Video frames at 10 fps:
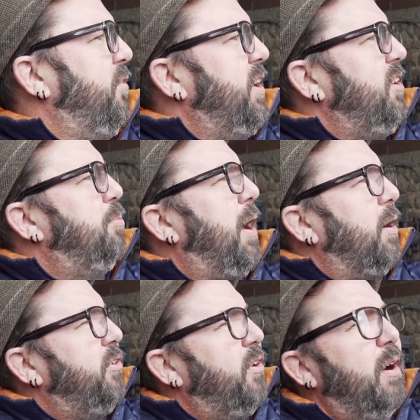on these
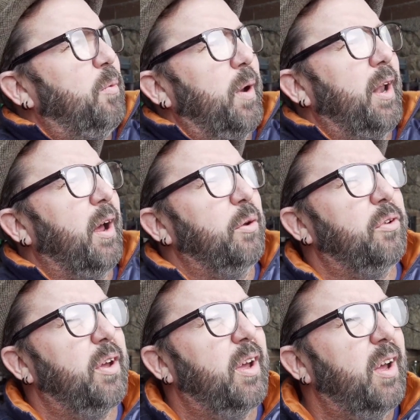back side windows.
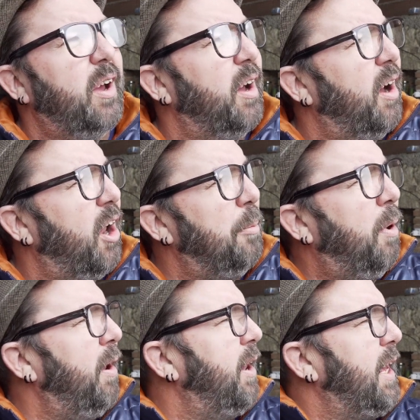And I
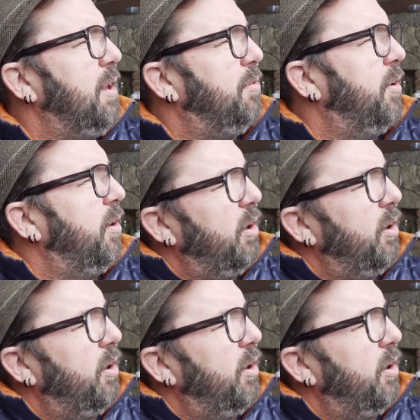might leave,